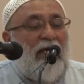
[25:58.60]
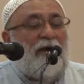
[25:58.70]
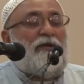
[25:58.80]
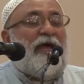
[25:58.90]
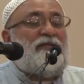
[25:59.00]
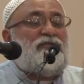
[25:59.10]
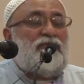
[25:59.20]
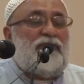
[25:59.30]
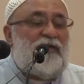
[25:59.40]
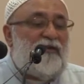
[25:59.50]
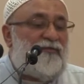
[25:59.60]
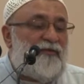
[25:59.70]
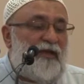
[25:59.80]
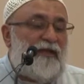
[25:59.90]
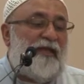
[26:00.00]
I would like to give
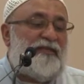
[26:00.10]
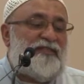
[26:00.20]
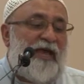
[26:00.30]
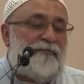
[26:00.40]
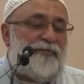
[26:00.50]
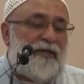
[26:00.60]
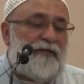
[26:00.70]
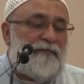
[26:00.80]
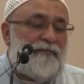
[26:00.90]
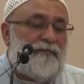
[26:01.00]
an example.